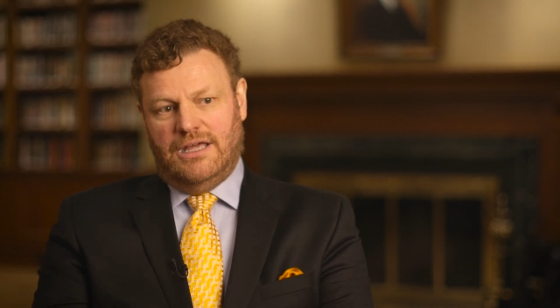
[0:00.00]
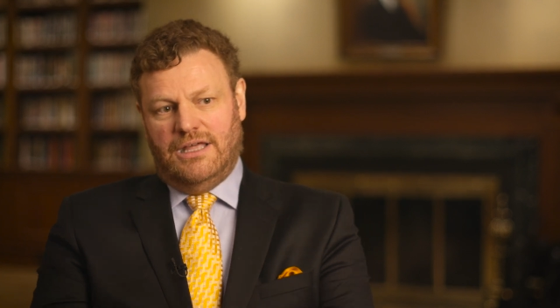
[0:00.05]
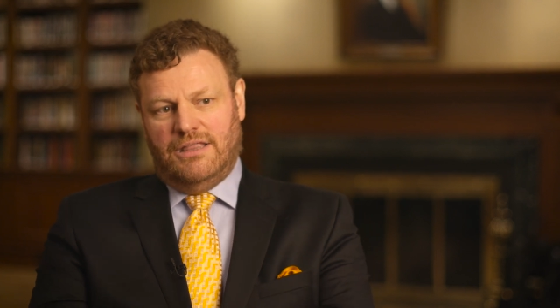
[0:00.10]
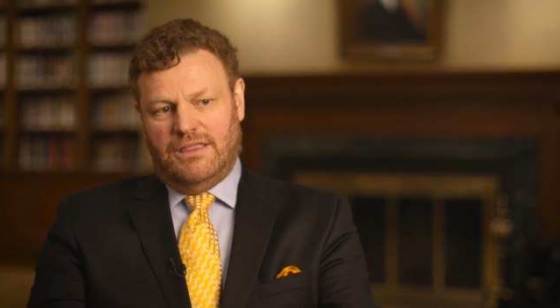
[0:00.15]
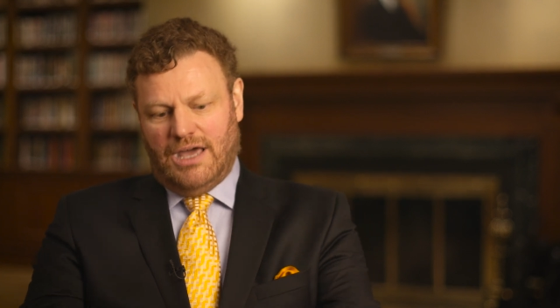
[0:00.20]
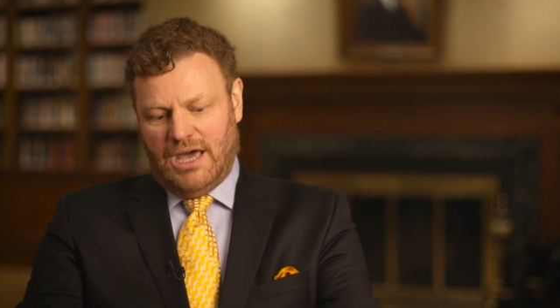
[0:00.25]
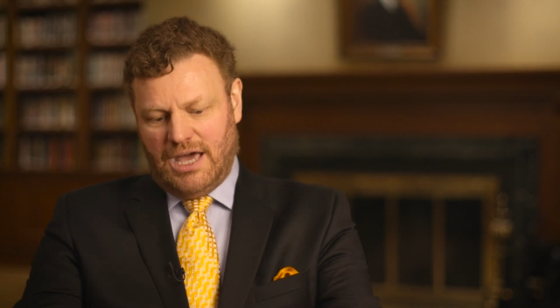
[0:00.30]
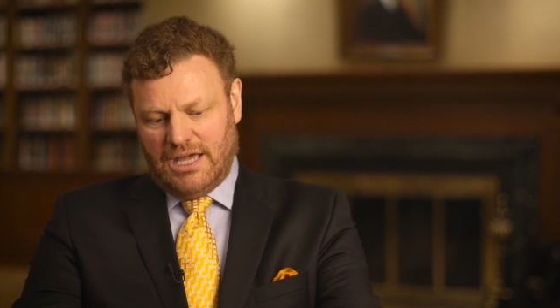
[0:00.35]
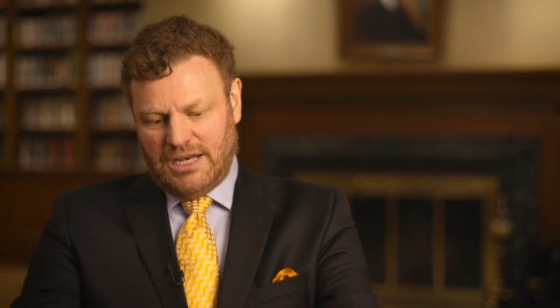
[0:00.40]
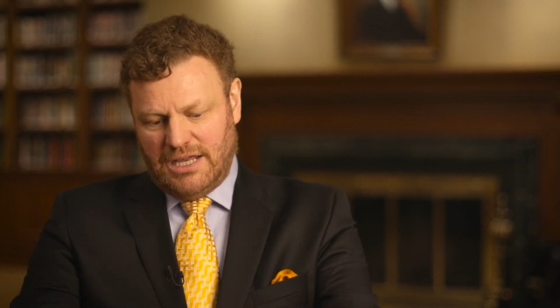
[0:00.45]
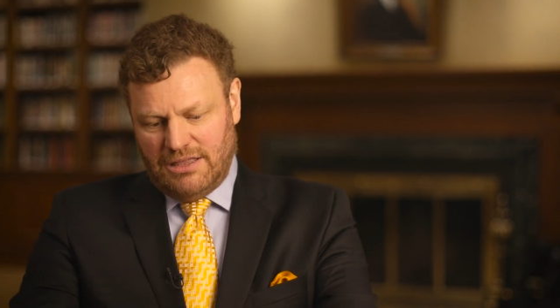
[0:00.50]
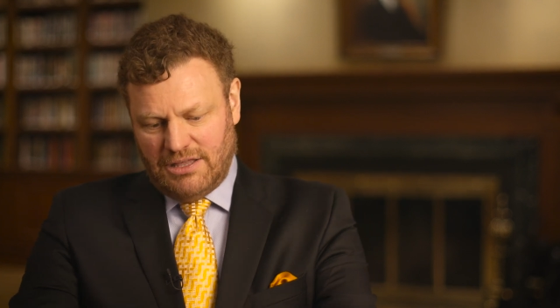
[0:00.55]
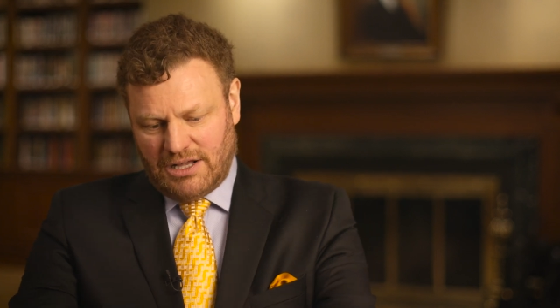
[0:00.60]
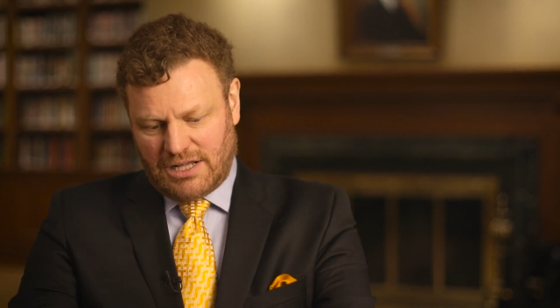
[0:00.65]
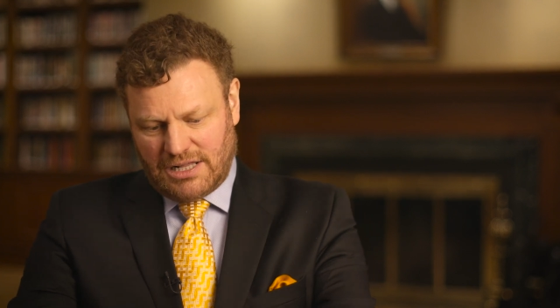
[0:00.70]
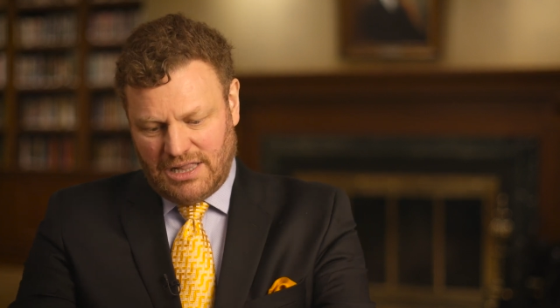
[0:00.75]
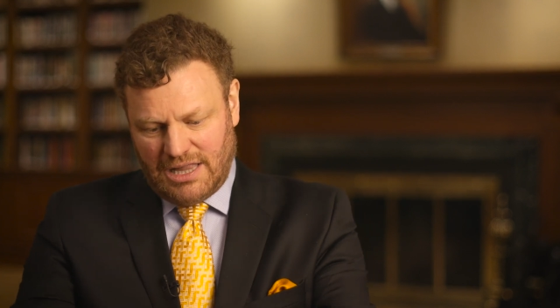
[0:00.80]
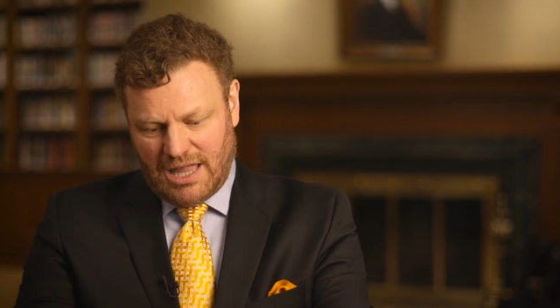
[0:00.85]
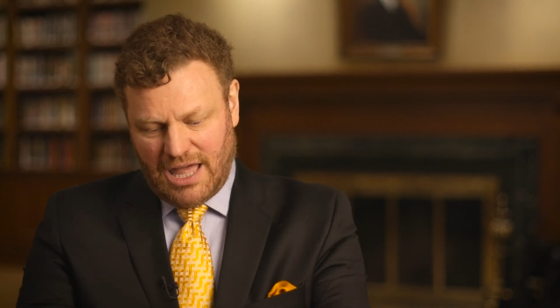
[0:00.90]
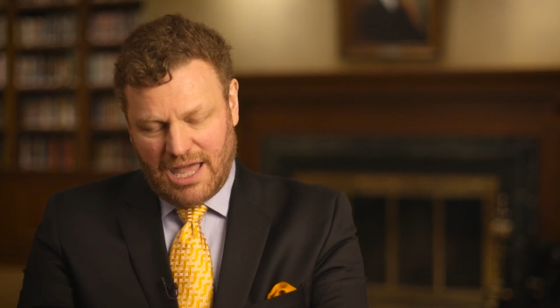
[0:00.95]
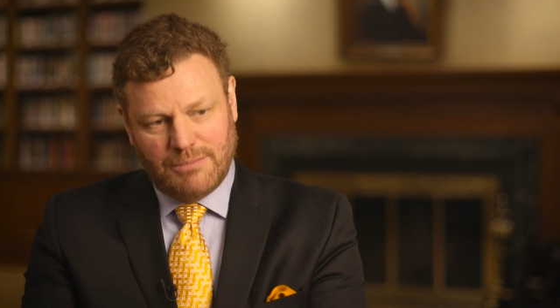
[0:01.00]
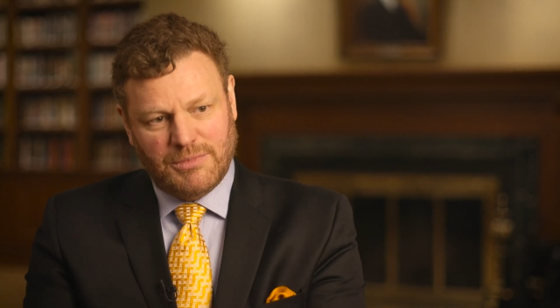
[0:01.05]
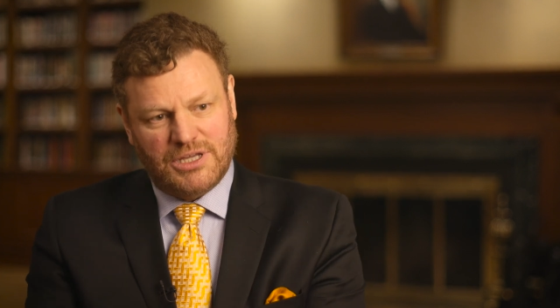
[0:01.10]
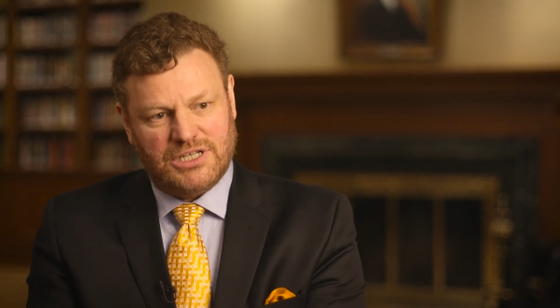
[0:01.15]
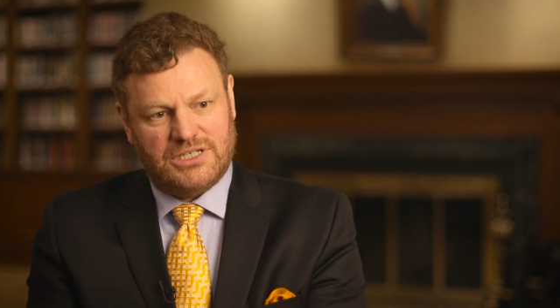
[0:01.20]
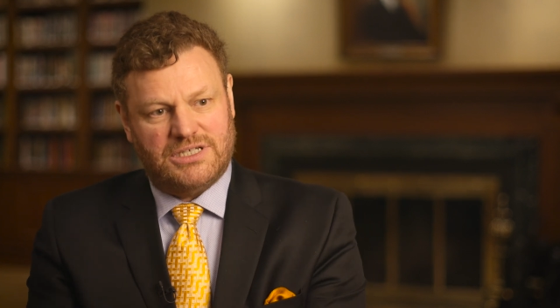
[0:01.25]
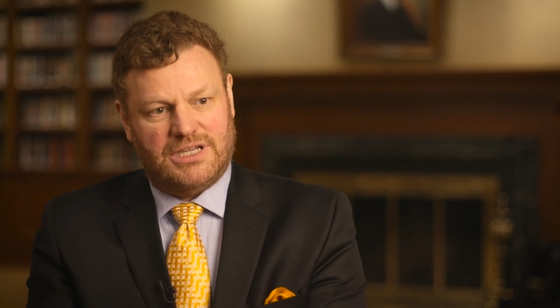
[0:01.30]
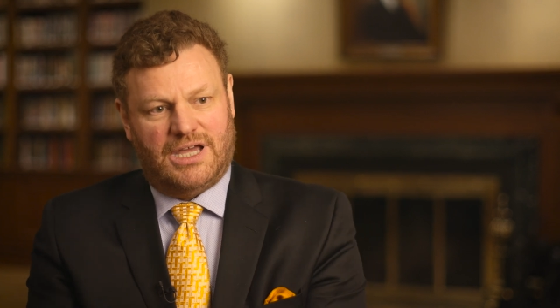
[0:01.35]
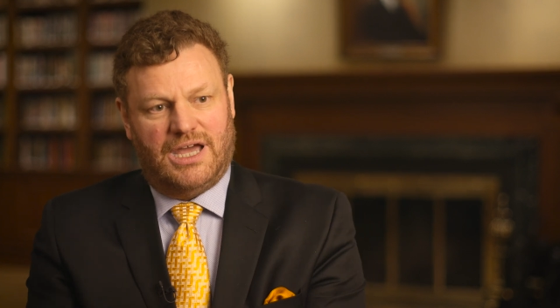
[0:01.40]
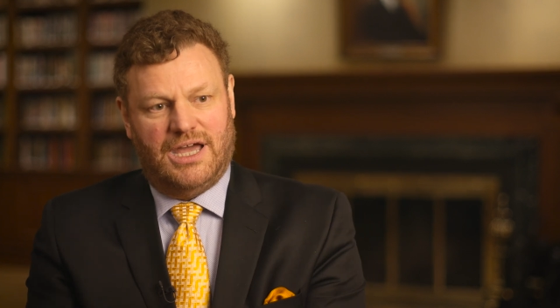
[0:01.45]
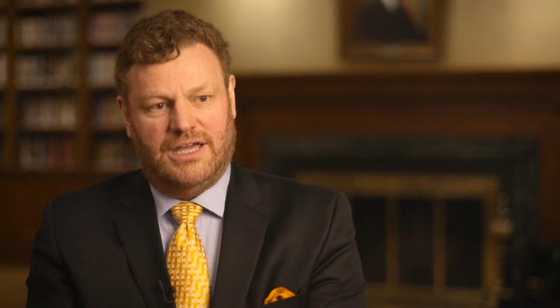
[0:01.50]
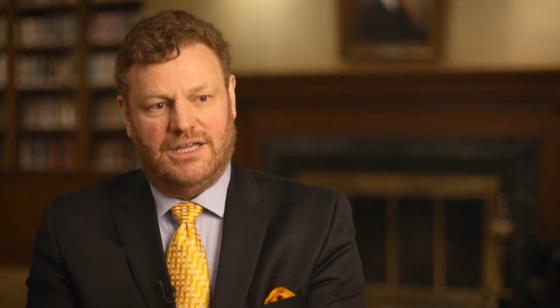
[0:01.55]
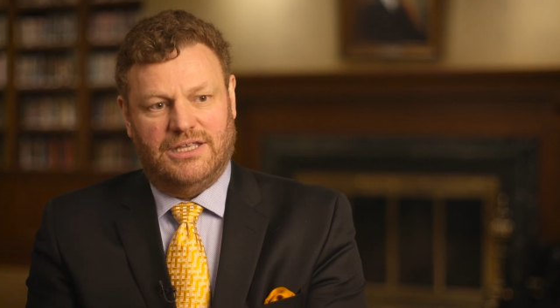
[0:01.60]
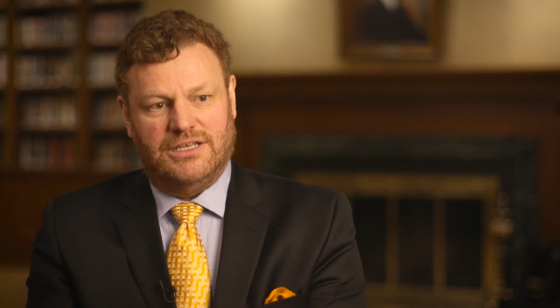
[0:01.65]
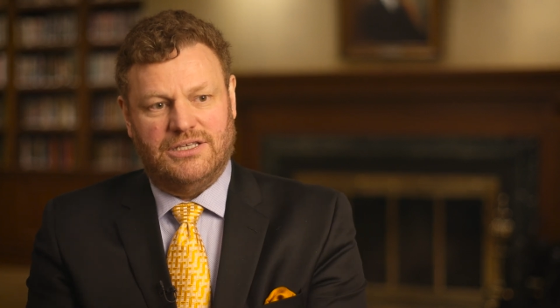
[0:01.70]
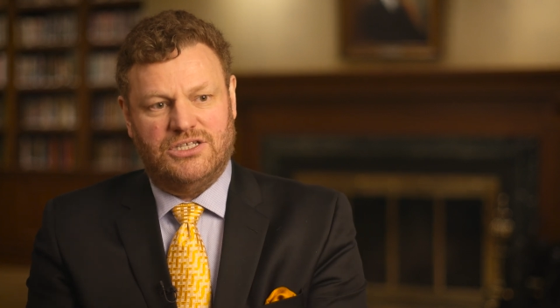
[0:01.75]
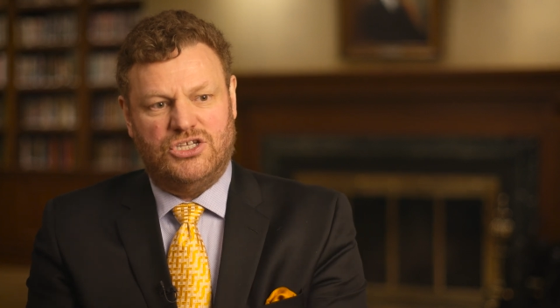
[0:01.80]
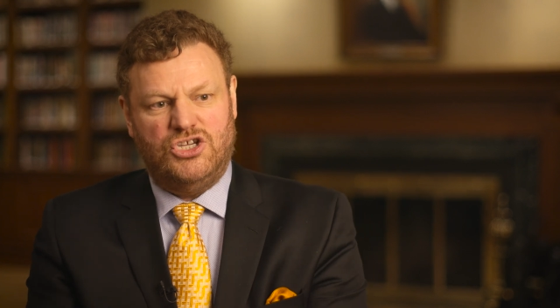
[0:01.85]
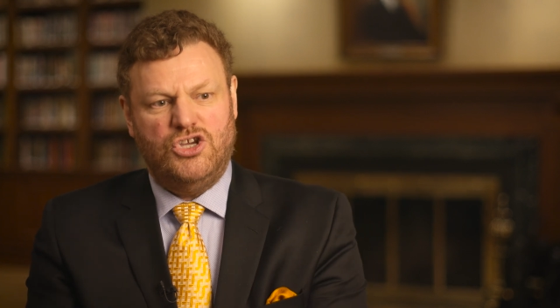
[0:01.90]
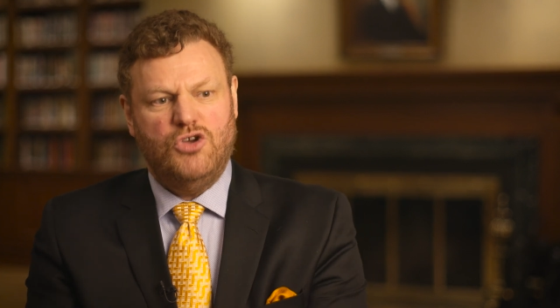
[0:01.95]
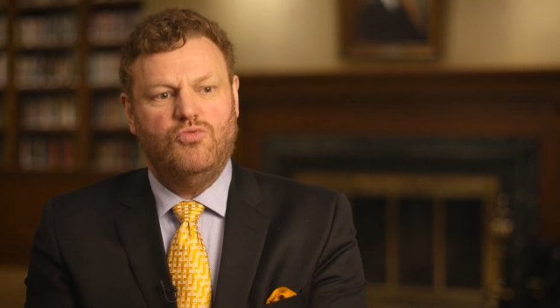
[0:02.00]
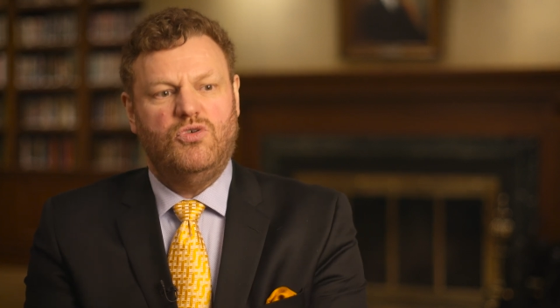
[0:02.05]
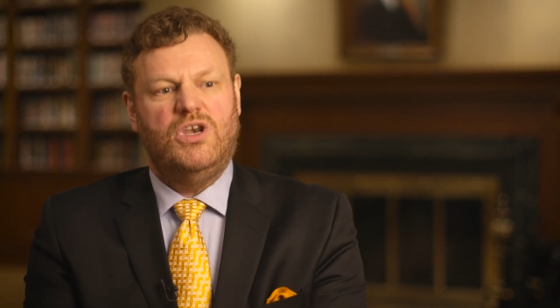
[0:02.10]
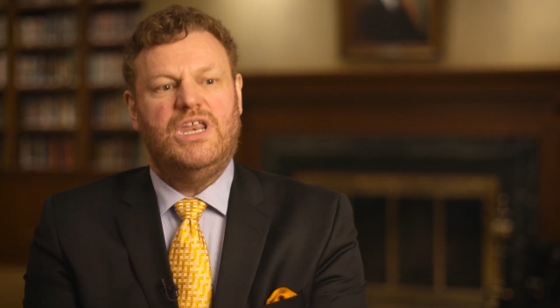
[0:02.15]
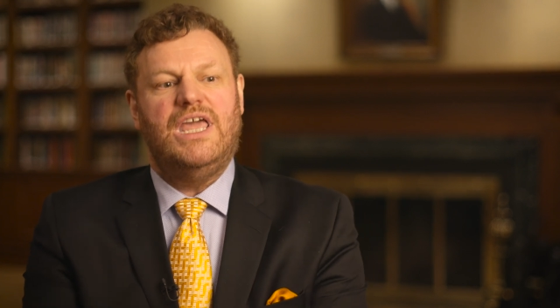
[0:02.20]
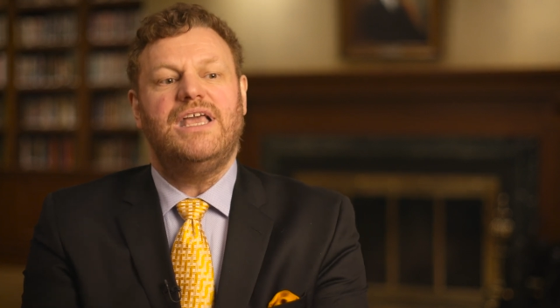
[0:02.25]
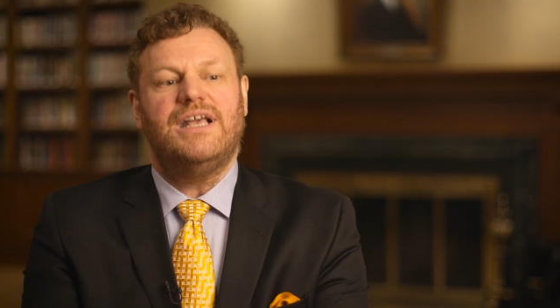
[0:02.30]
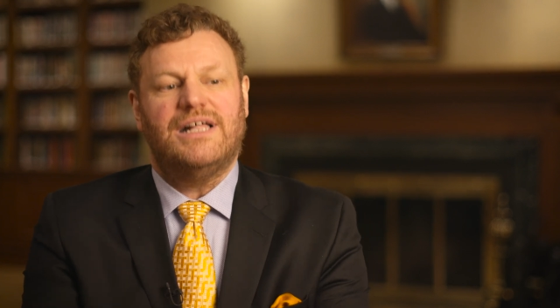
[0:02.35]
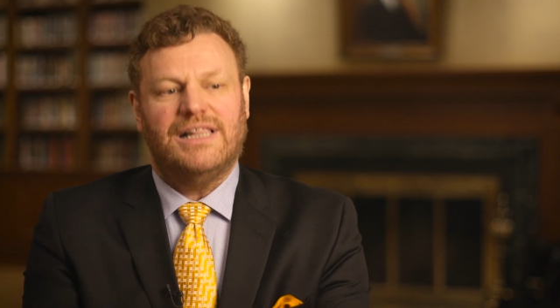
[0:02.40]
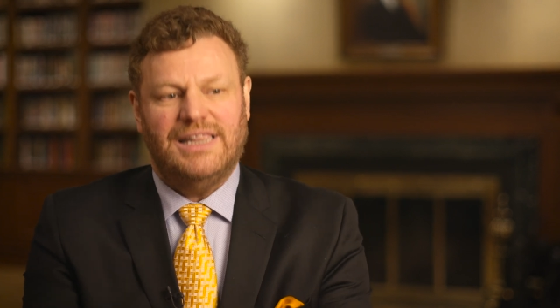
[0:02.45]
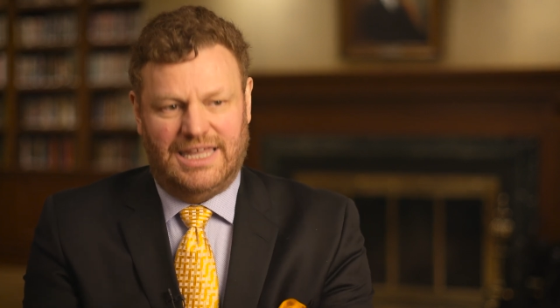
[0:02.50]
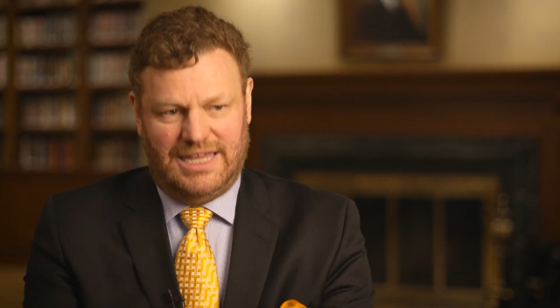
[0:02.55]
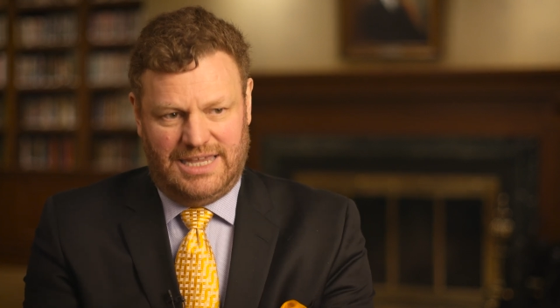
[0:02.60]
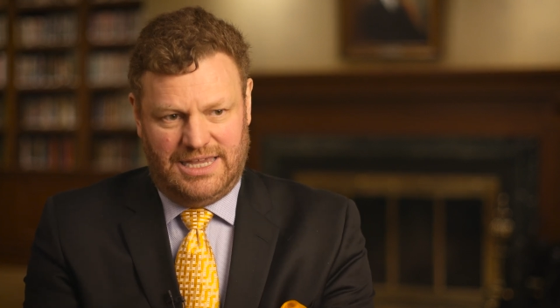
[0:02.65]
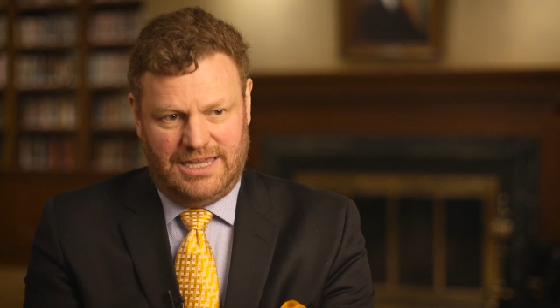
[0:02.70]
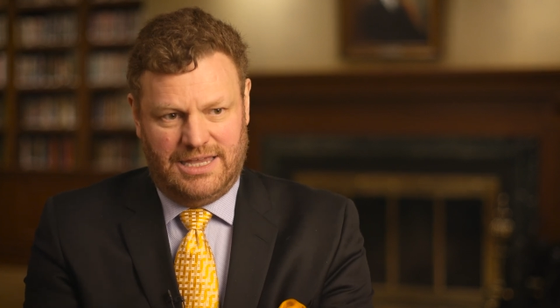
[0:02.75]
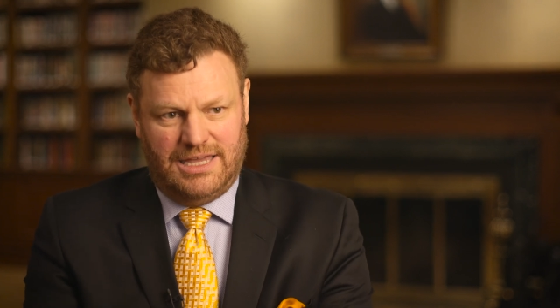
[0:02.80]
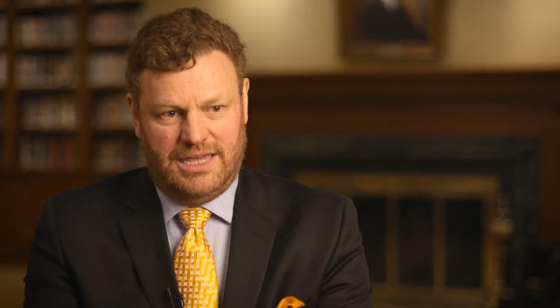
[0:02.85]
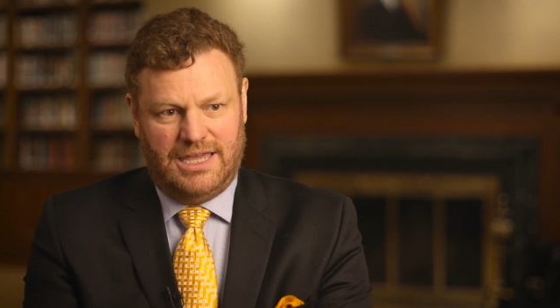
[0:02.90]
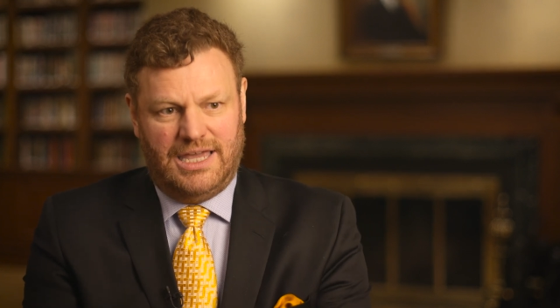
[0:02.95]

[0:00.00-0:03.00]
The idea that climate science uniquely